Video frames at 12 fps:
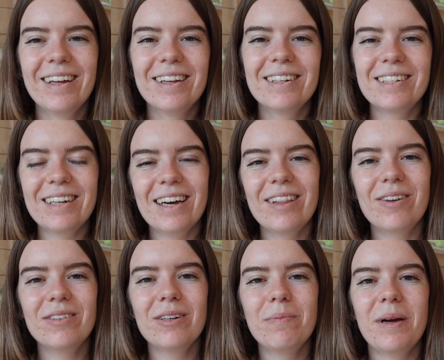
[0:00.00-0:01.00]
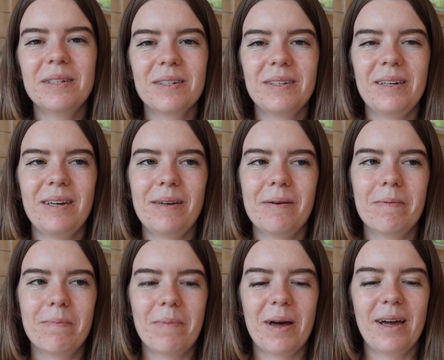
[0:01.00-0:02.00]
So yeah, those are basically
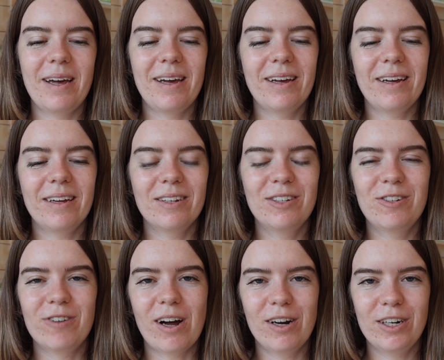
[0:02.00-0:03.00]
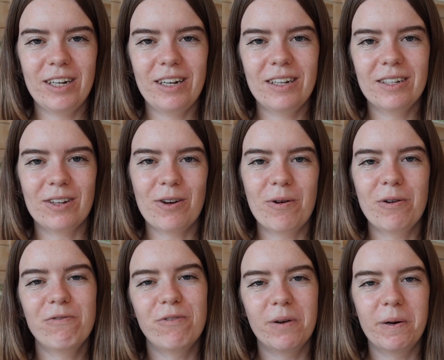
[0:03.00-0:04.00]
my strategies going
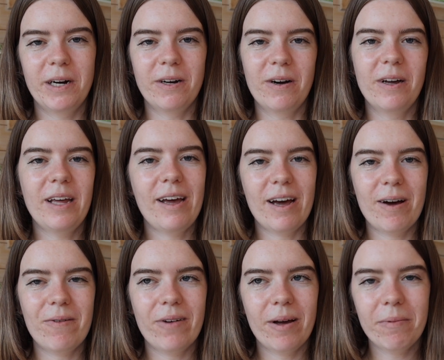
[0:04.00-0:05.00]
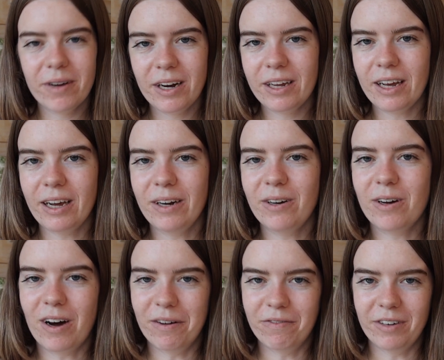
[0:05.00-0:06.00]
forward on how I'm going to gain
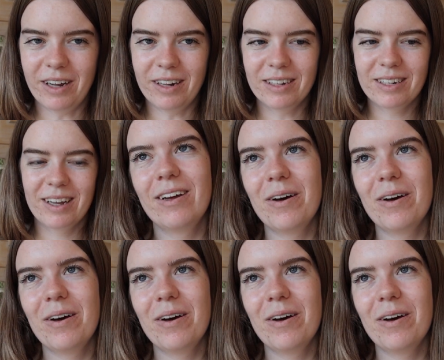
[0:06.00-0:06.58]
confidence.